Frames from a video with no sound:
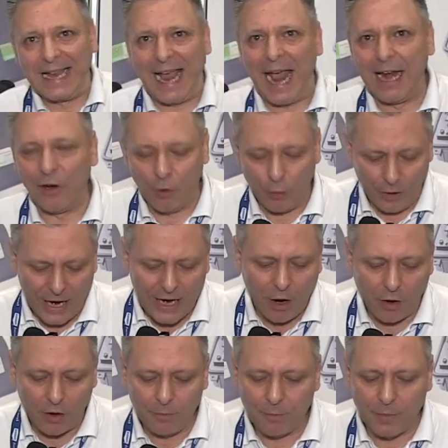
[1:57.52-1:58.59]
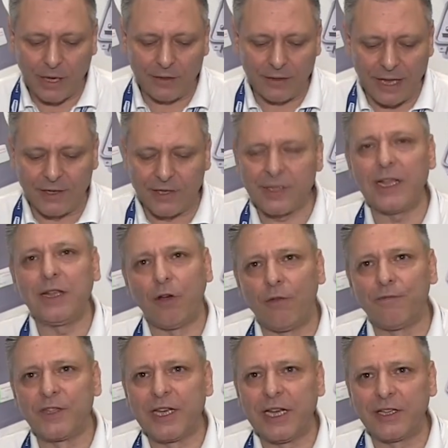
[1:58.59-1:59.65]
Canon or Nikon, but there's
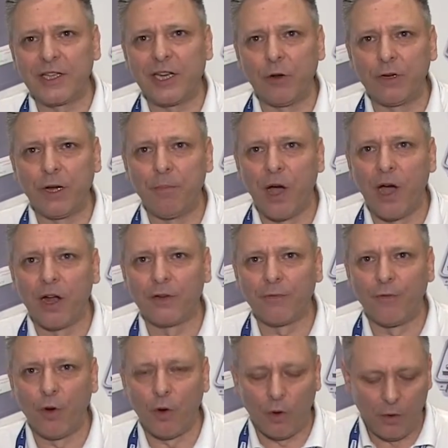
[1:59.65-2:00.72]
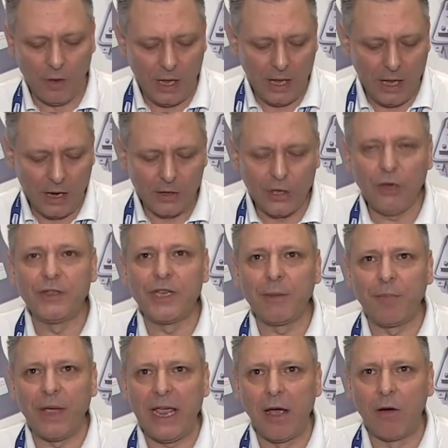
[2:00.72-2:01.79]
obviously still demand for
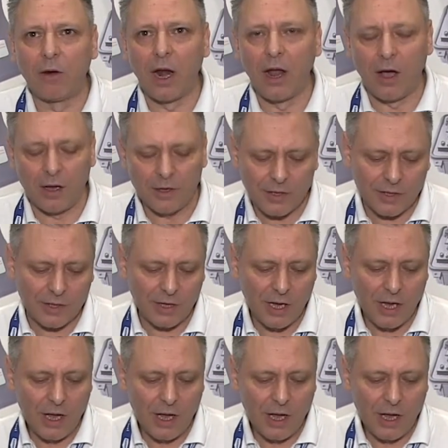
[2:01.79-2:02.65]
using P L glass.